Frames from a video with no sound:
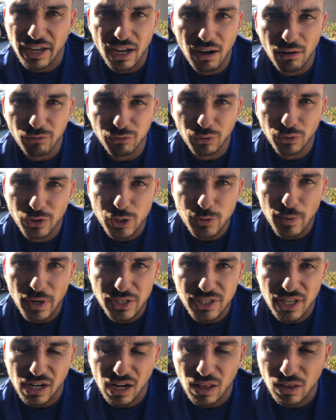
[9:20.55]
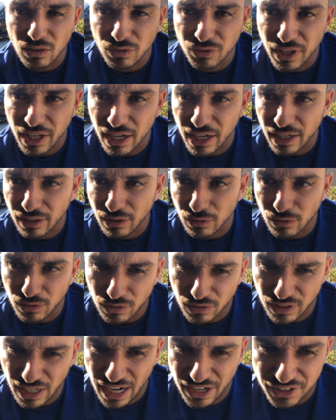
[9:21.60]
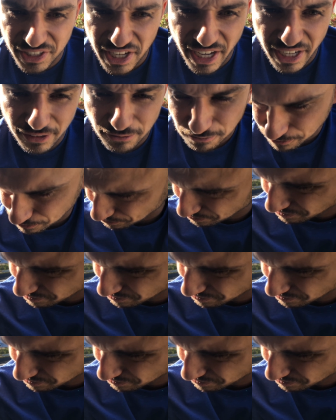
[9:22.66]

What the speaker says: up for the space that I had to gain.